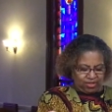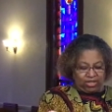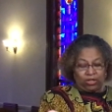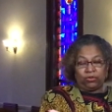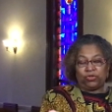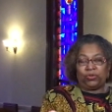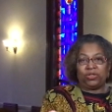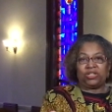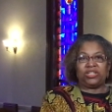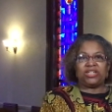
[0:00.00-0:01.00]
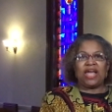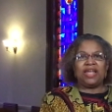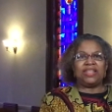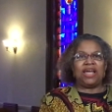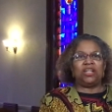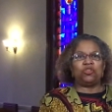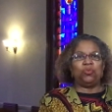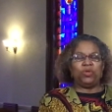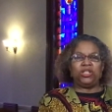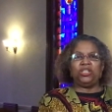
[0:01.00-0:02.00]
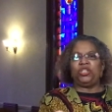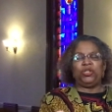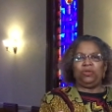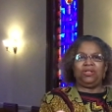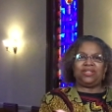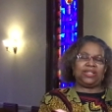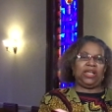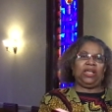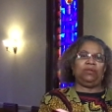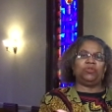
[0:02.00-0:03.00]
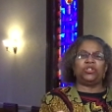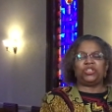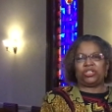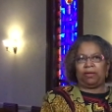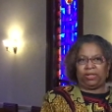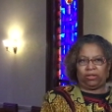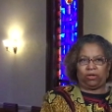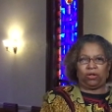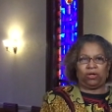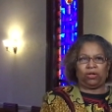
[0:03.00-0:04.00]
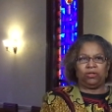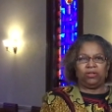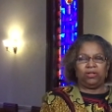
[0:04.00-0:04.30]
It goes on to say that when the eunuchs came to summon her,